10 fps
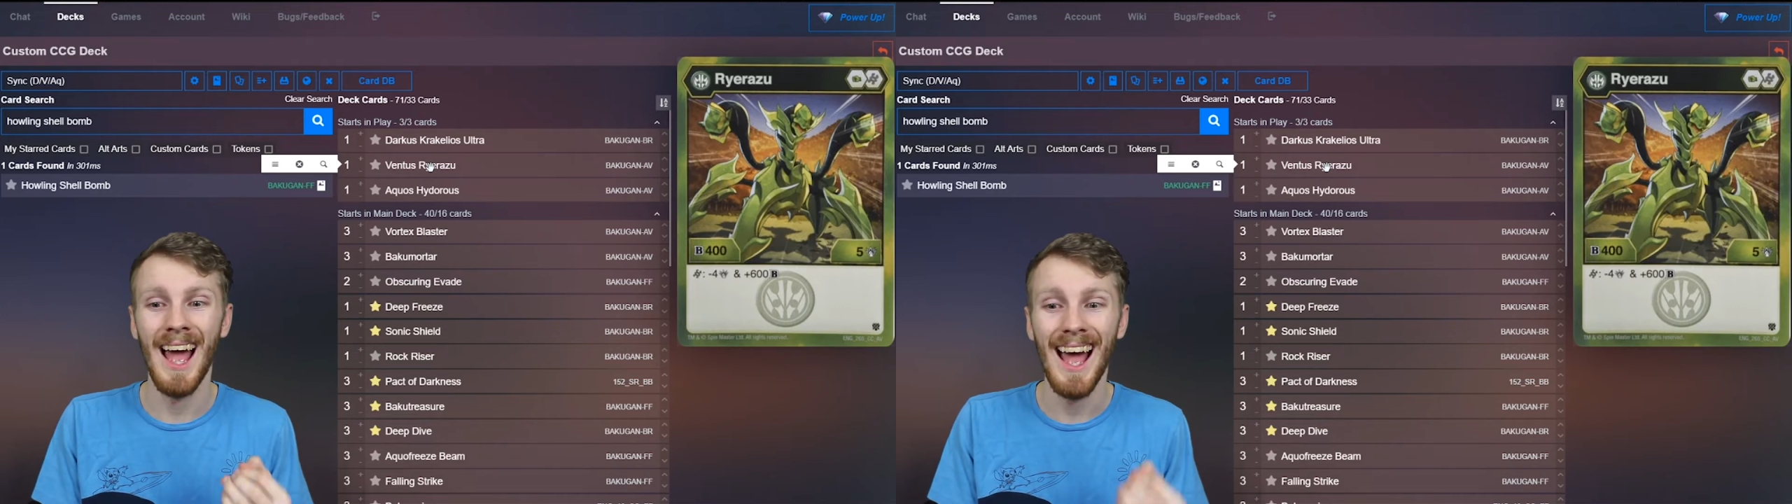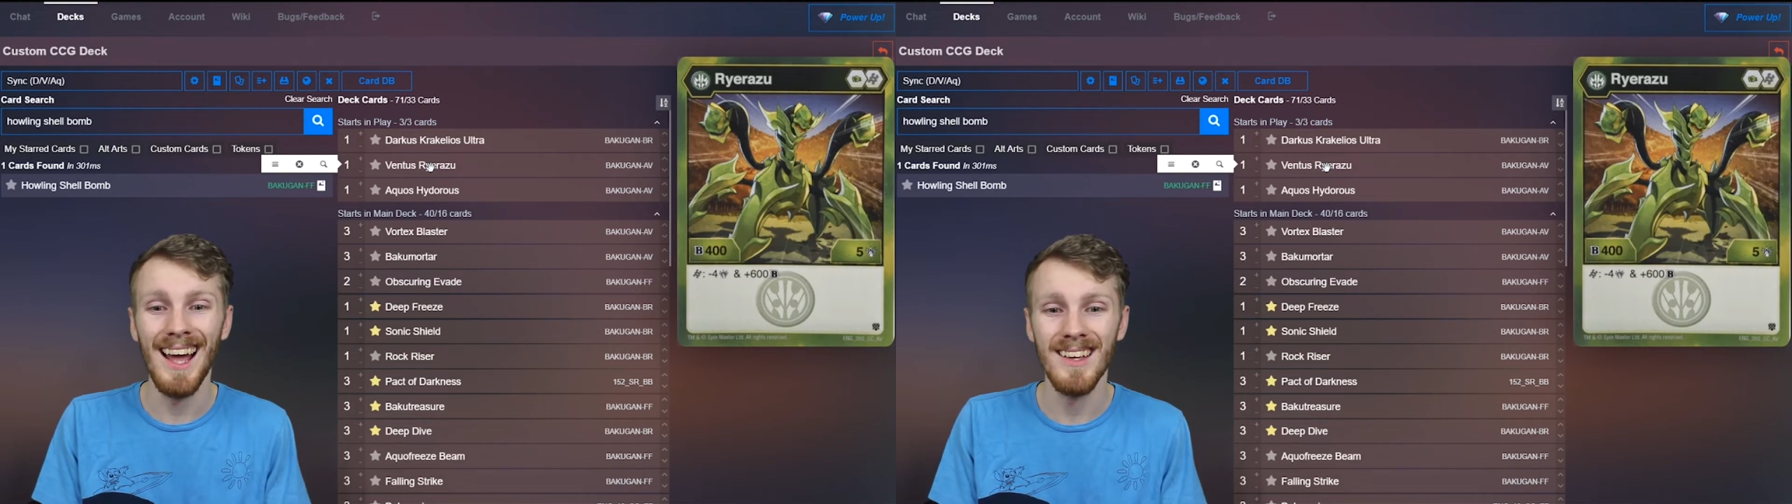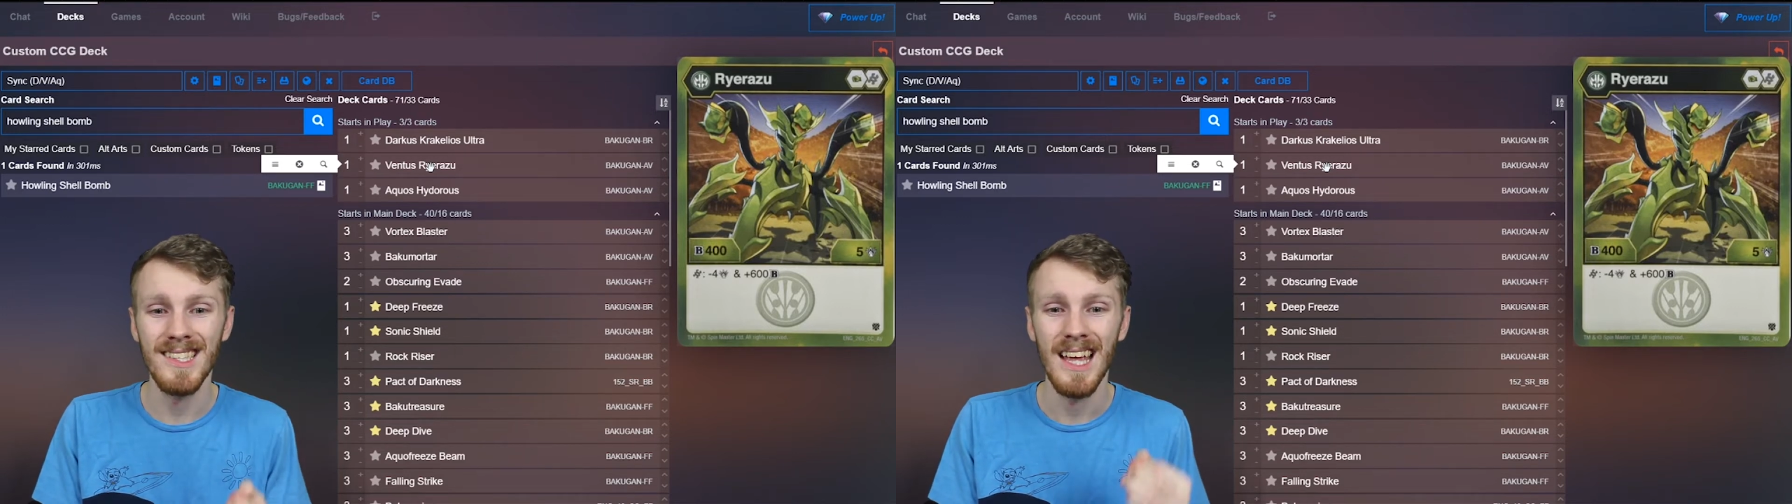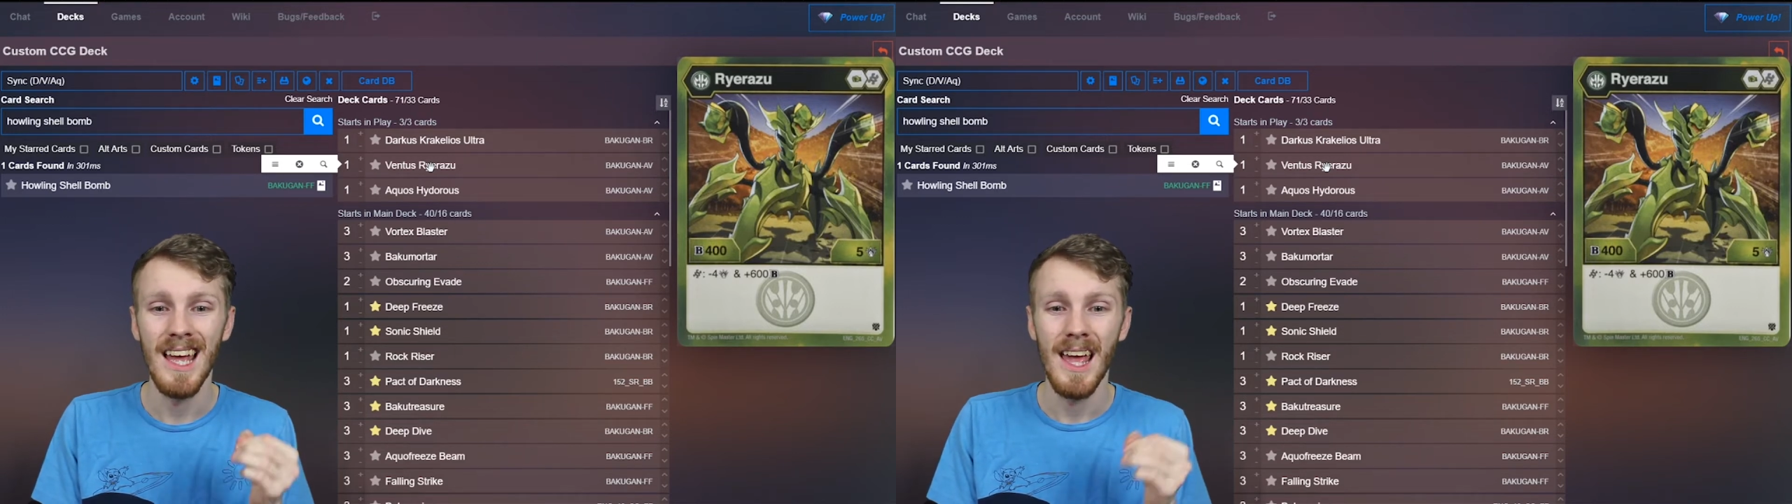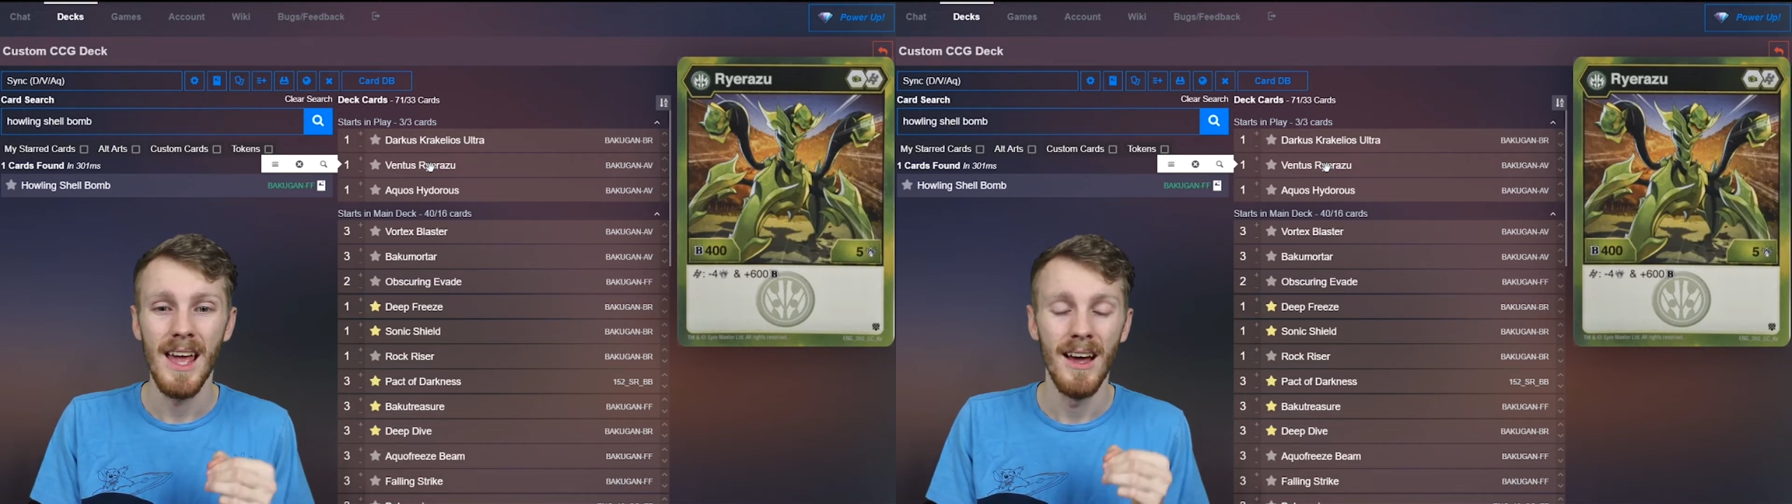has
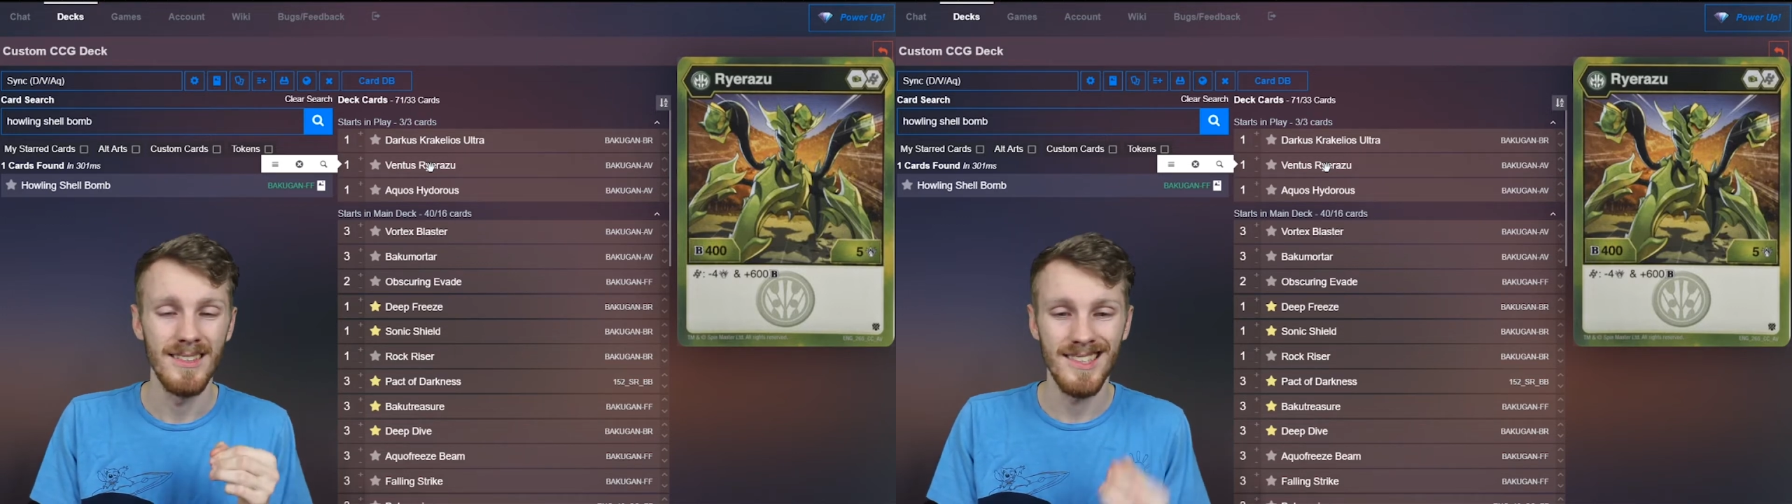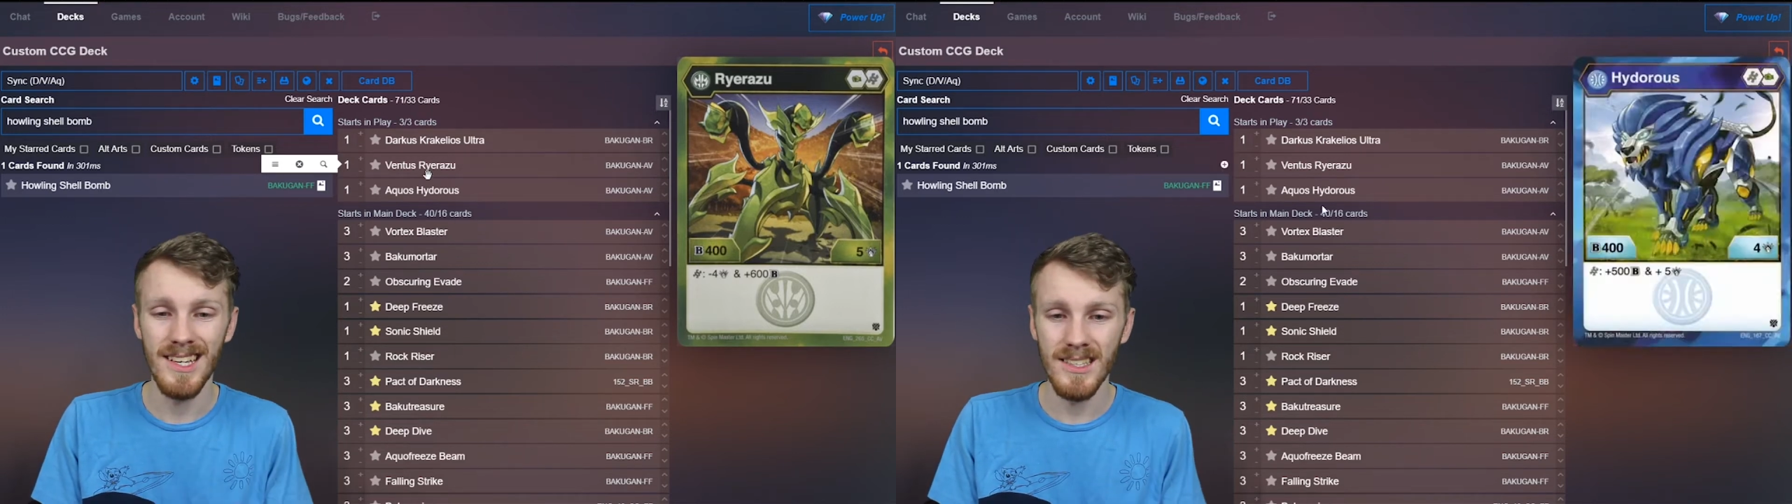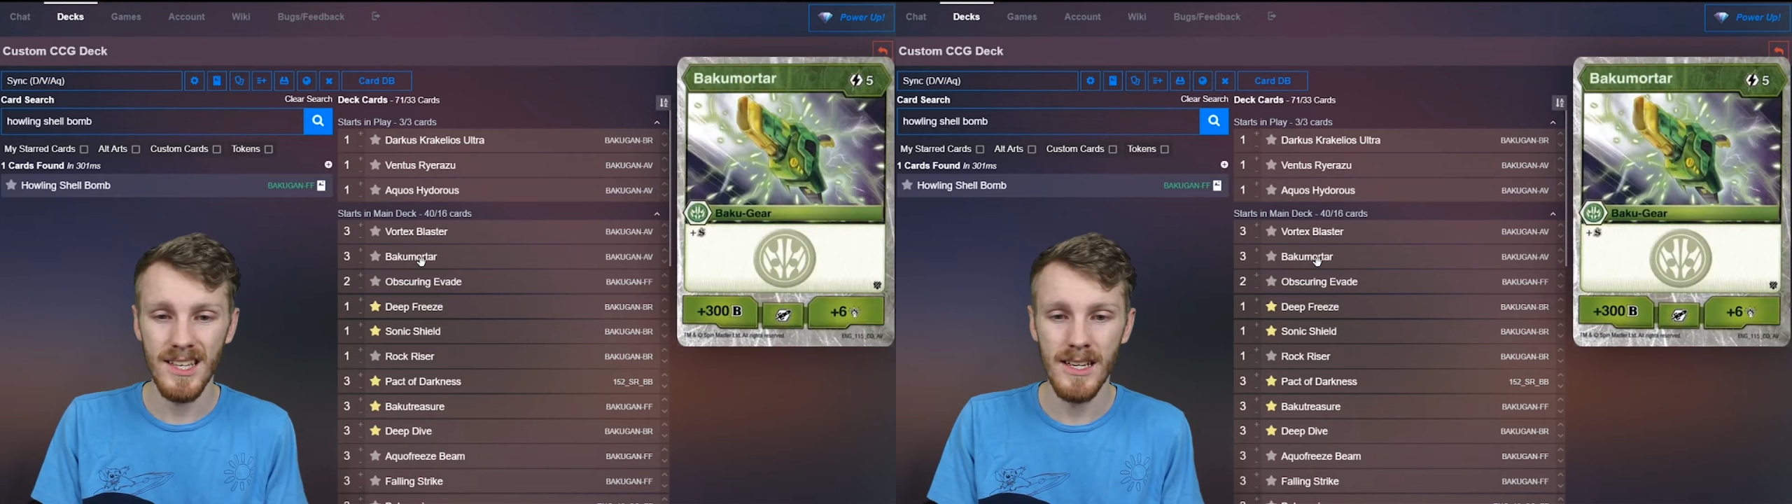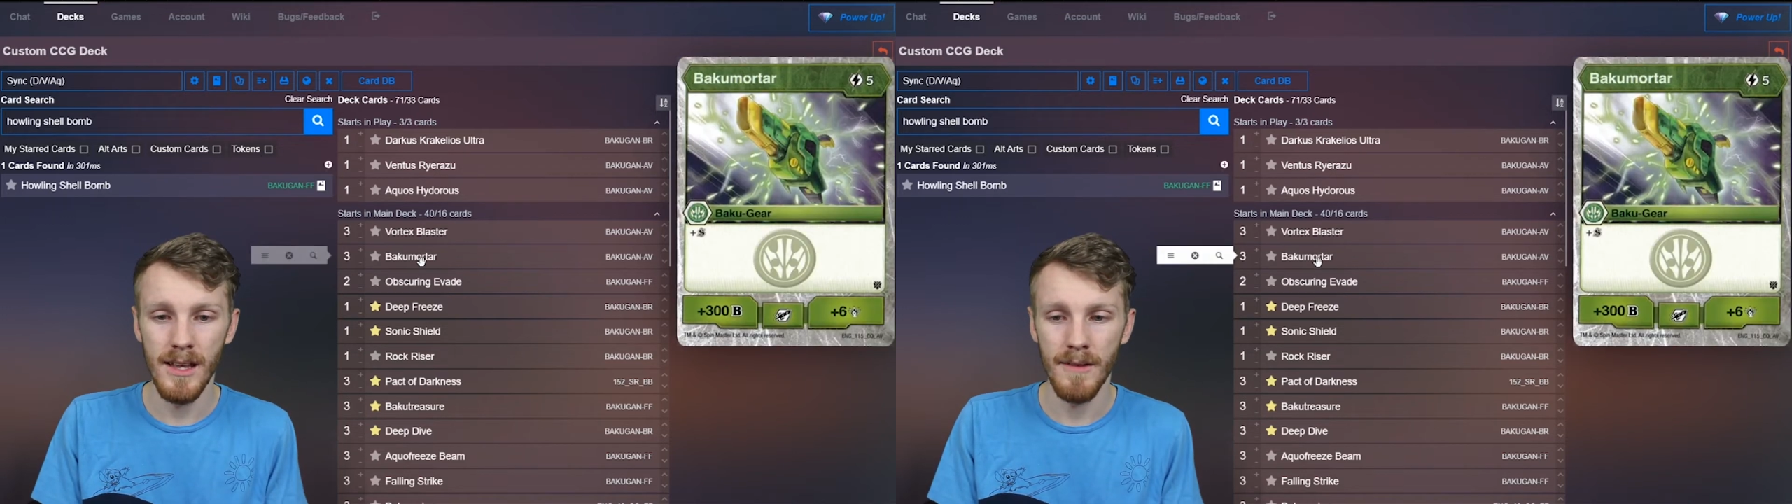16.